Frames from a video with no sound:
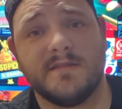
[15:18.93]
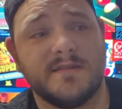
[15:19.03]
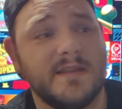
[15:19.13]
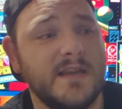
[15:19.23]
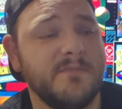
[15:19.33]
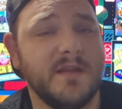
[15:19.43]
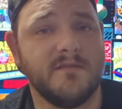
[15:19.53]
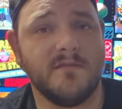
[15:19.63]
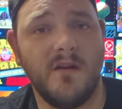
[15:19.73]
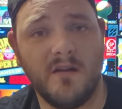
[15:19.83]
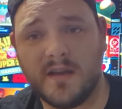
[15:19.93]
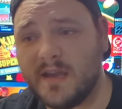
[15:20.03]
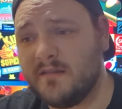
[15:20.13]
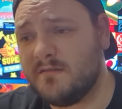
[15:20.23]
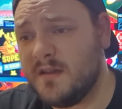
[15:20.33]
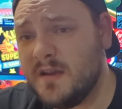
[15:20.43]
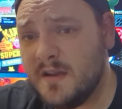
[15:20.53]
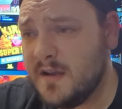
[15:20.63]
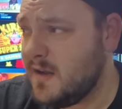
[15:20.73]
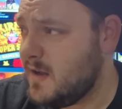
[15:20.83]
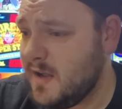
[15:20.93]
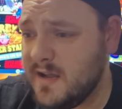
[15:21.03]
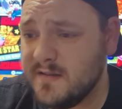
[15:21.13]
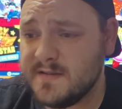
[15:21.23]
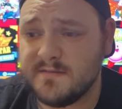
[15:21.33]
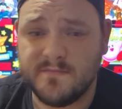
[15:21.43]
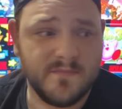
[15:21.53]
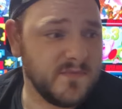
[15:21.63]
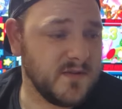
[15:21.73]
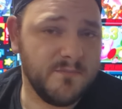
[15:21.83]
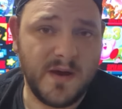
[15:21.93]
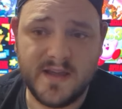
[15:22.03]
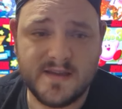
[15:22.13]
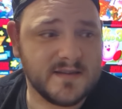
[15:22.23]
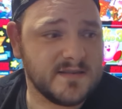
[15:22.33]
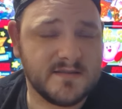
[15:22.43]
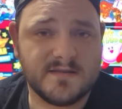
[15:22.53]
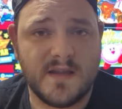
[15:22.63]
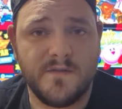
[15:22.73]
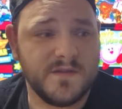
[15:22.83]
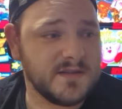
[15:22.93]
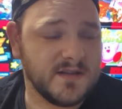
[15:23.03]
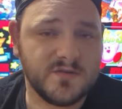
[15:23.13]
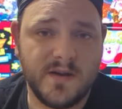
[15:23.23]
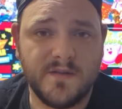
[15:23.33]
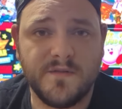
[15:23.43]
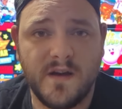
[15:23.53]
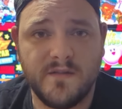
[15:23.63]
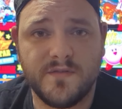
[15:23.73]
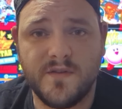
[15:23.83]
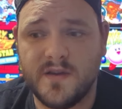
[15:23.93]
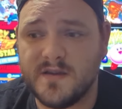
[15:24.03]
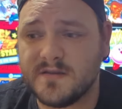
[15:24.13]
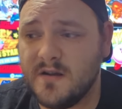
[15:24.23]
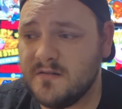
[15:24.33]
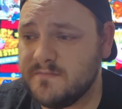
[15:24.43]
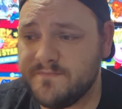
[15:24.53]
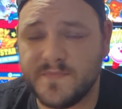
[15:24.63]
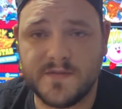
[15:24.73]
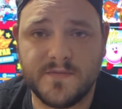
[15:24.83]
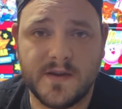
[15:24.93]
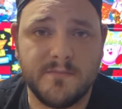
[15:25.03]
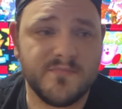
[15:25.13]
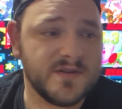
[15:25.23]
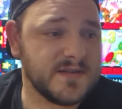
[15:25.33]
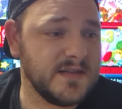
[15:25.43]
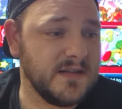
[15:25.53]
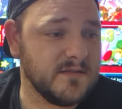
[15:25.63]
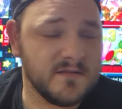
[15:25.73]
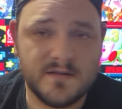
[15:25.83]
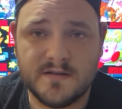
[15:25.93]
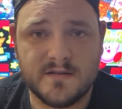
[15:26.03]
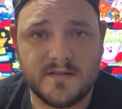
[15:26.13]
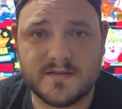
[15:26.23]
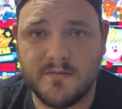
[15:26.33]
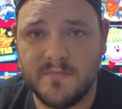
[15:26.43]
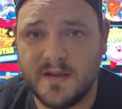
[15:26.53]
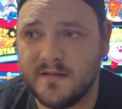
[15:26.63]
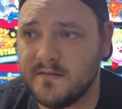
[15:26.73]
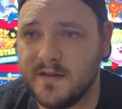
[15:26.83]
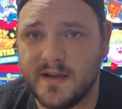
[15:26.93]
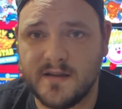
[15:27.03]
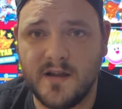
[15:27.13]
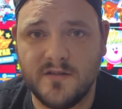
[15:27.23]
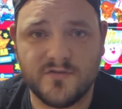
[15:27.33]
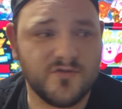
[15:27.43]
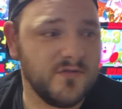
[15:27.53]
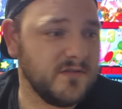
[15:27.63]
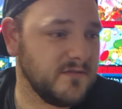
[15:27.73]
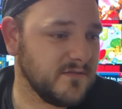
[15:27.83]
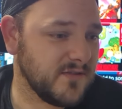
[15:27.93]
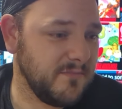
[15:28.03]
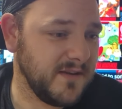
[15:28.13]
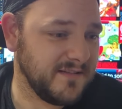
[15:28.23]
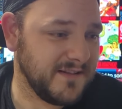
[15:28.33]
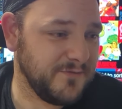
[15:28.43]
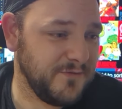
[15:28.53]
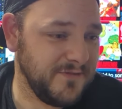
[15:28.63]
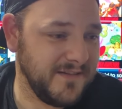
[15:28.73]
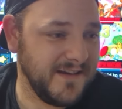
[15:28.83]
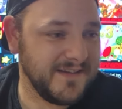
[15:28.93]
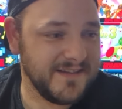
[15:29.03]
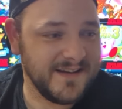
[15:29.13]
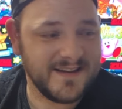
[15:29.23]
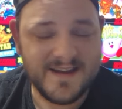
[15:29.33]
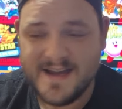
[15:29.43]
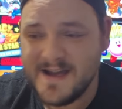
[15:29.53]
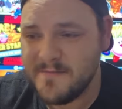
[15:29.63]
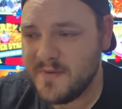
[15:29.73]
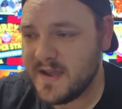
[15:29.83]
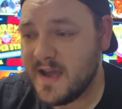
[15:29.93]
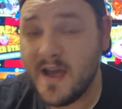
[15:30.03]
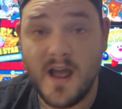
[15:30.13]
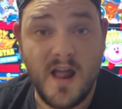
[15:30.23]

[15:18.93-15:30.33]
steaming, honking, and buy this stuff that's like 25, 30 years old, it's fucking pristine. There's something like cultural, something different there, I think. But yeah,